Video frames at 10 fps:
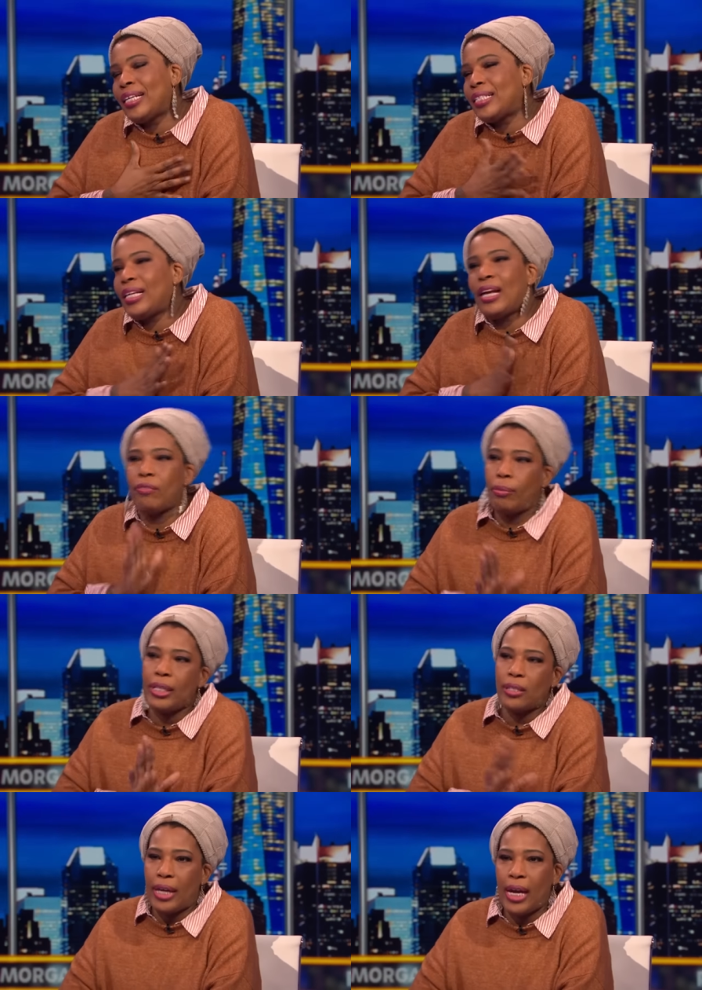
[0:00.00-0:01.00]
this, and
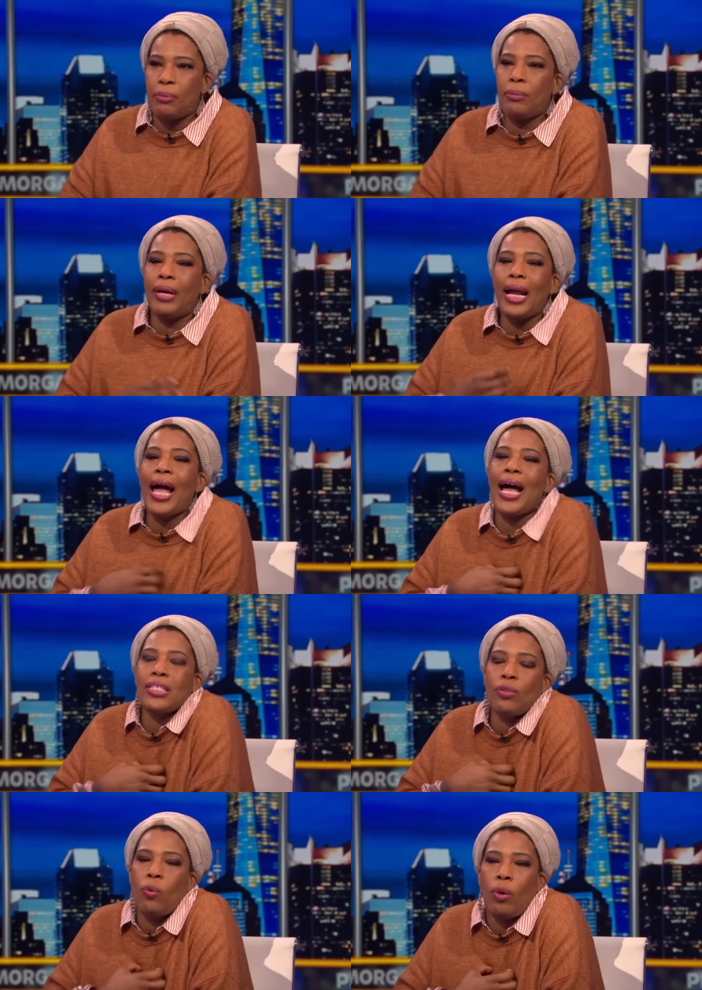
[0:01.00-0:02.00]
everybody's going to hate me, but
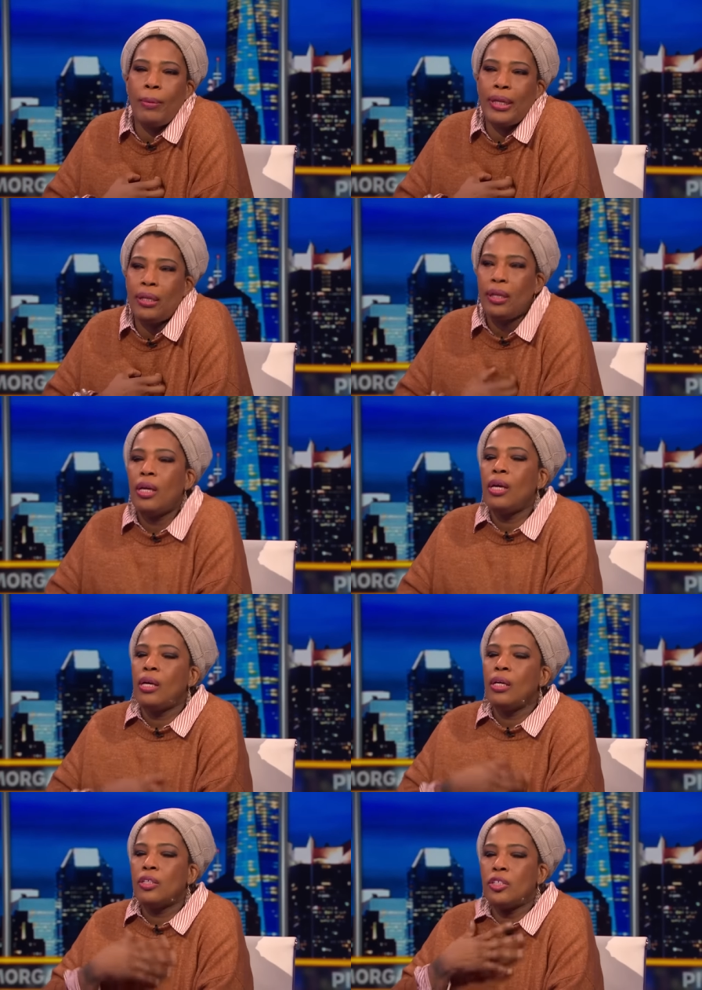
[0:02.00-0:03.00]
as a woman,
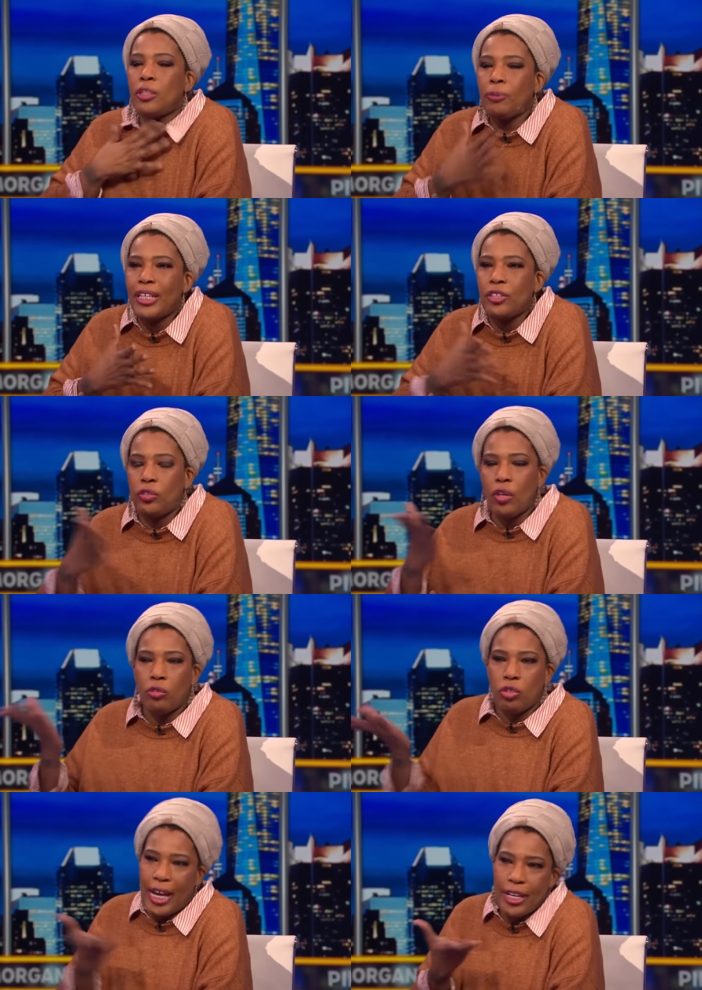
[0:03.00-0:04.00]
just because you
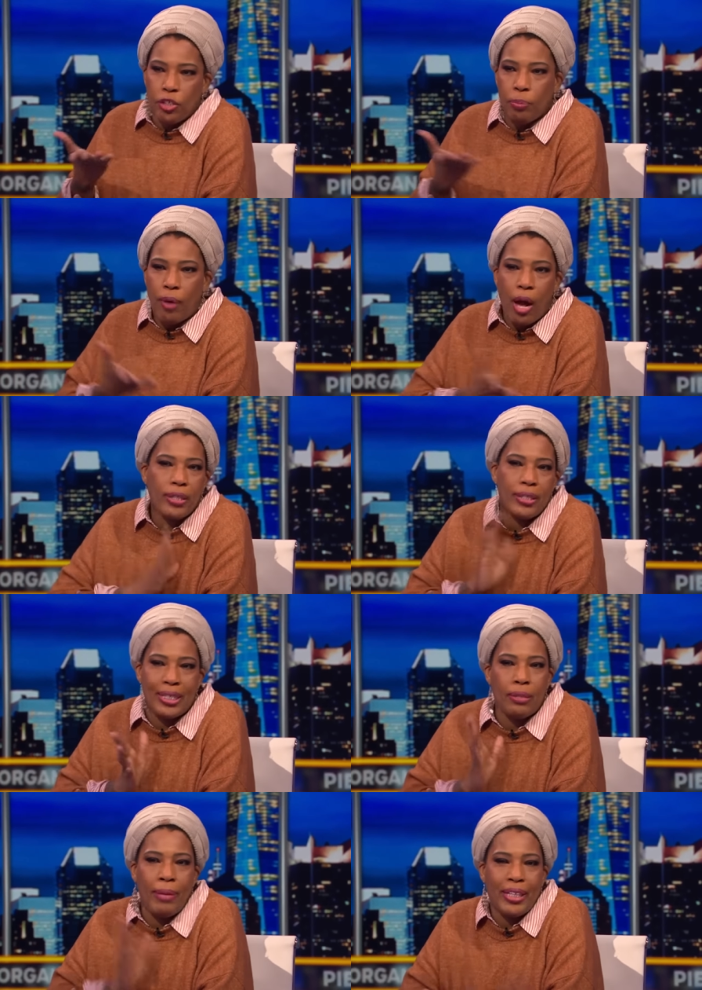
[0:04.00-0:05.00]
go change your parts
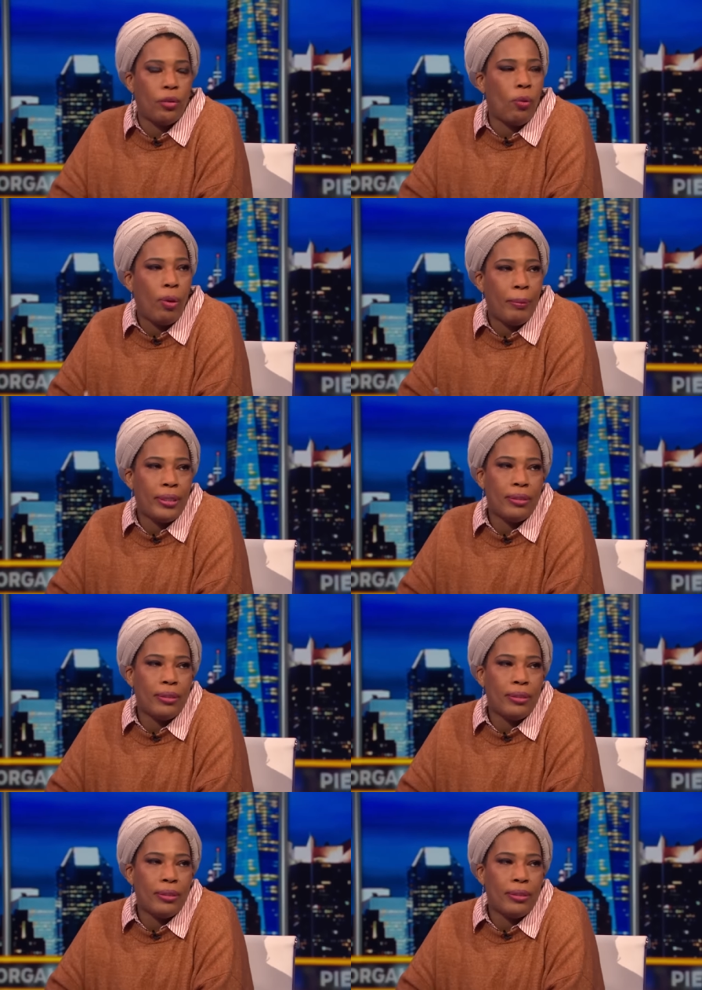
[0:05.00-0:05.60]
doesn't make you a woman.